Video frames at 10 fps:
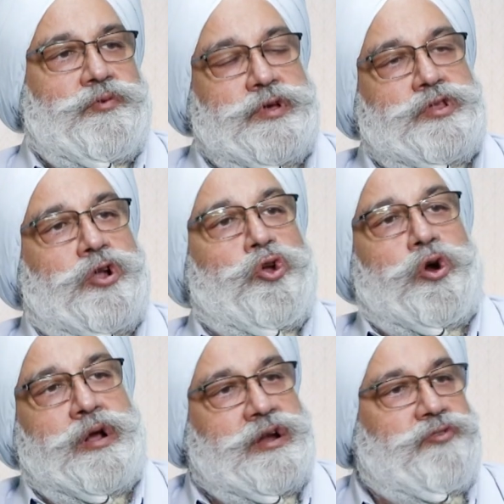with a
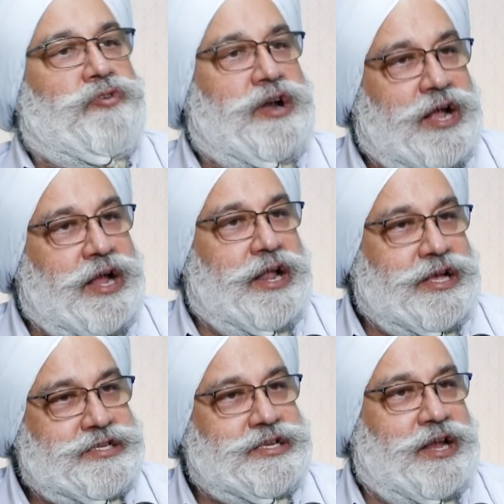lot of different
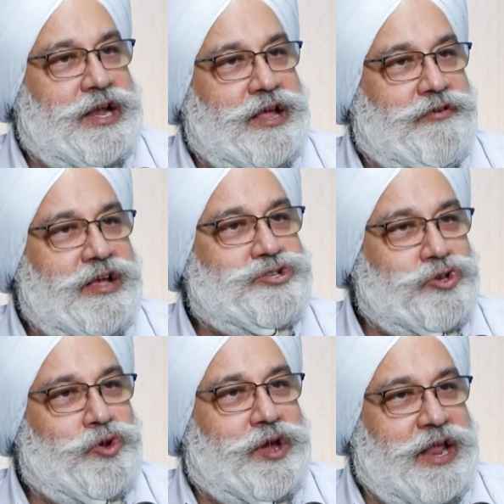dialects in India, right? So
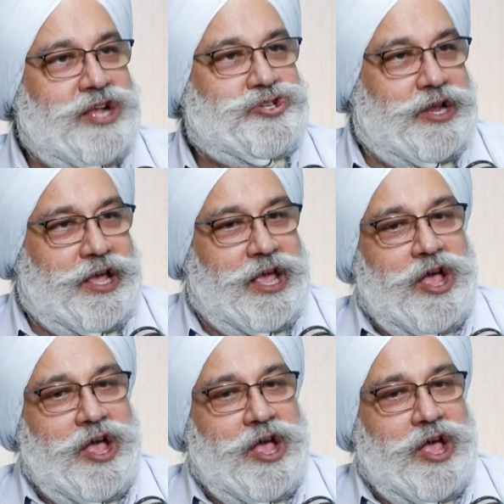you can actually